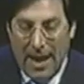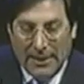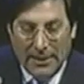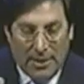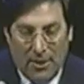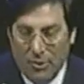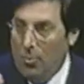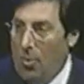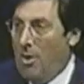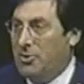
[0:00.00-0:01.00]
And I can
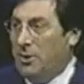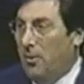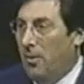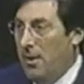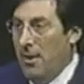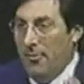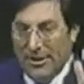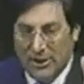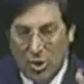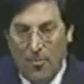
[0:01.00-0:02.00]
tell you also
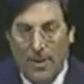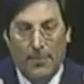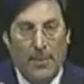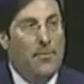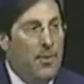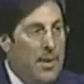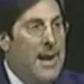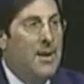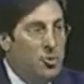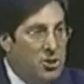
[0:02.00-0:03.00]
that so many people
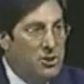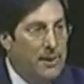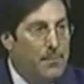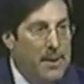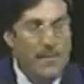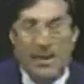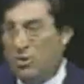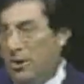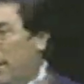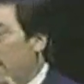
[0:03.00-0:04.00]
that I know, just like Ben
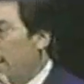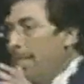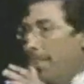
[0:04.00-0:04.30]
mentioned,